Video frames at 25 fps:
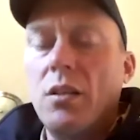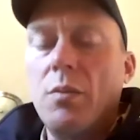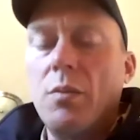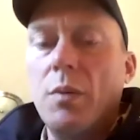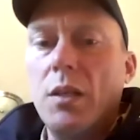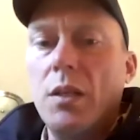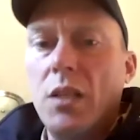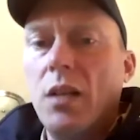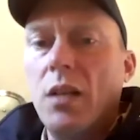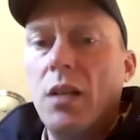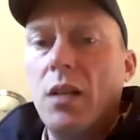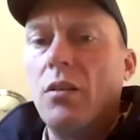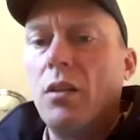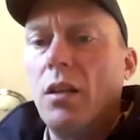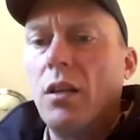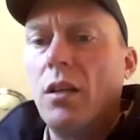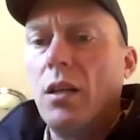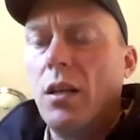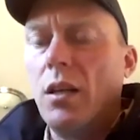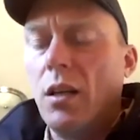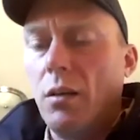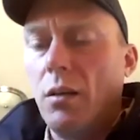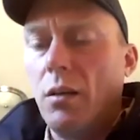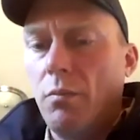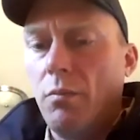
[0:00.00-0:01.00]
but generally
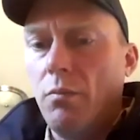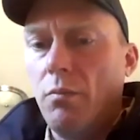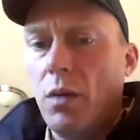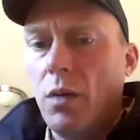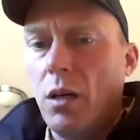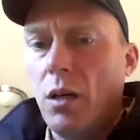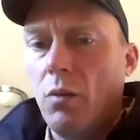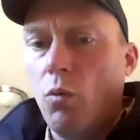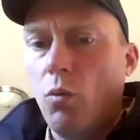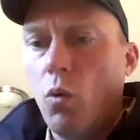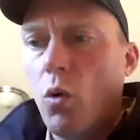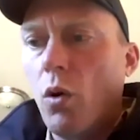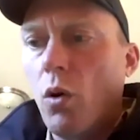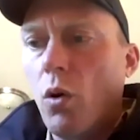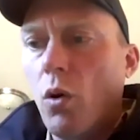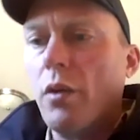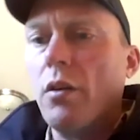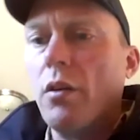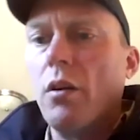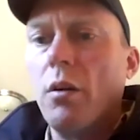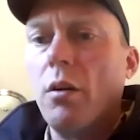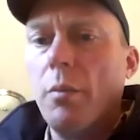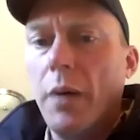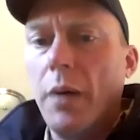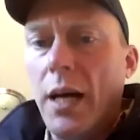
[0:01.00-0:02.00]
a warden
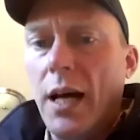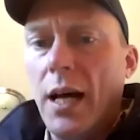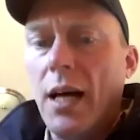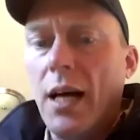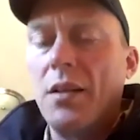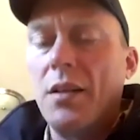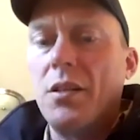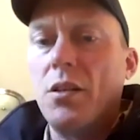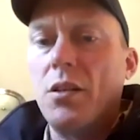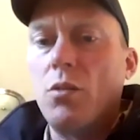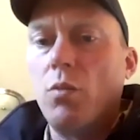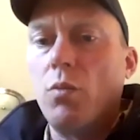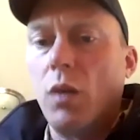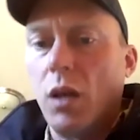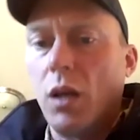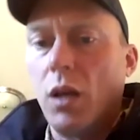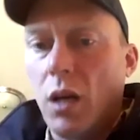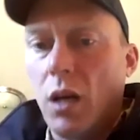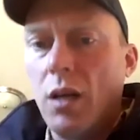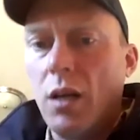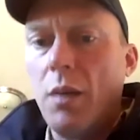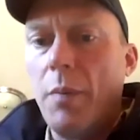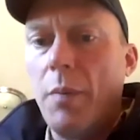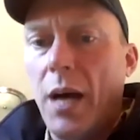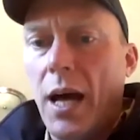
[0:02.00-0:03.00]
or a biologist will call
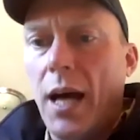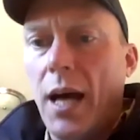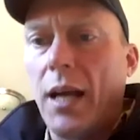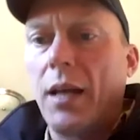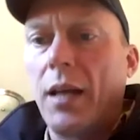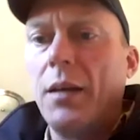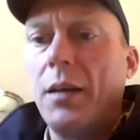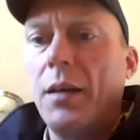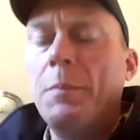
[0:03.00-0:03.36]
you back.